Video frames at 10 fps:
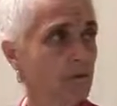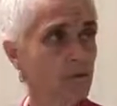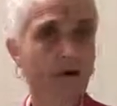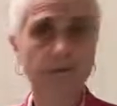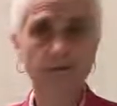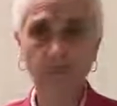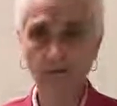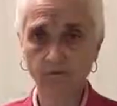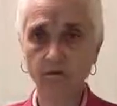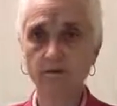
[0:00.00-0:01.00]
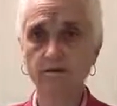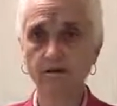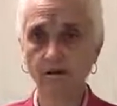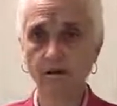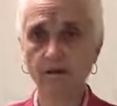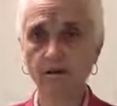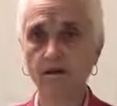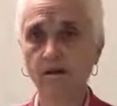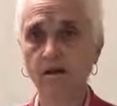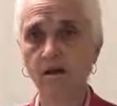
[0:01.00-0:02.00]
being able to read and chant
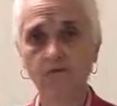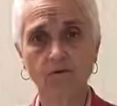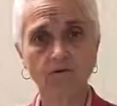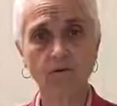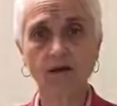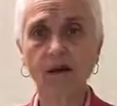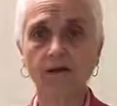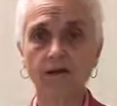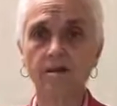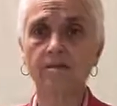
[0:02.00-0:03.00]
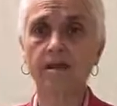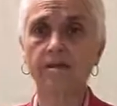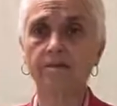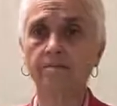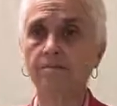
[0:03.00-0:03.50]
after a very hectic day.